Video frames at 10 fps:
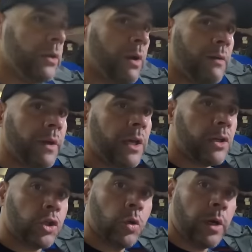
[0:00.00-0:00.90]
I do have a
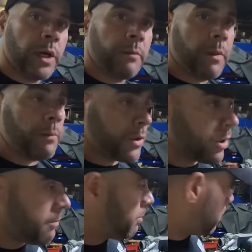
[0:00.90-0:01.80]
join
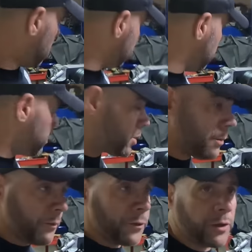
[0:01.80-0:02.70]
membership, club
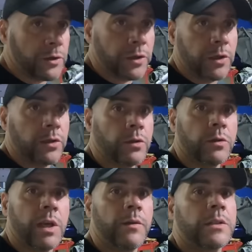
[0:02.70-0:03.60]
membership, if you're interested in
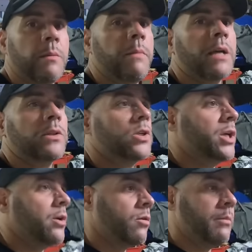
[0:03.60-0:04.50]
giving something back to the
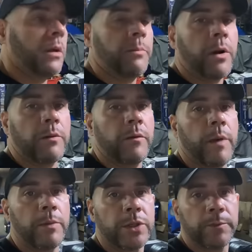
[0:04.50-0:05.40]
channel and being part of a
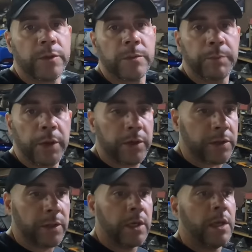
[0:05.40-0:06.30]
membership with some
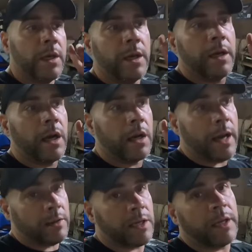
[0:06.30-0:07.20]
perks. Uh,
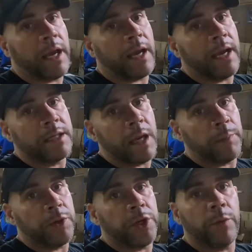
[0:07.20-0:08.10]
outside of that, guys, I
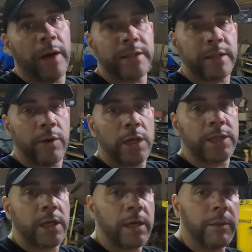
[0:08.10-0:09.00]
appreciate the watch
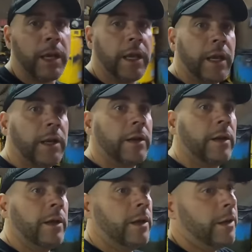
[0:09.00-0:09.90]
time. And
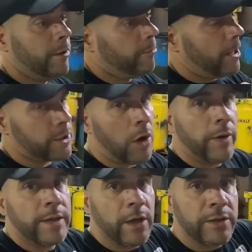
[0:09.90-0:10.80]
as
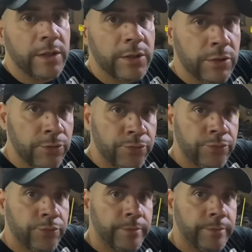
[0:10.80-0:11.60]
always, I'll see you soon.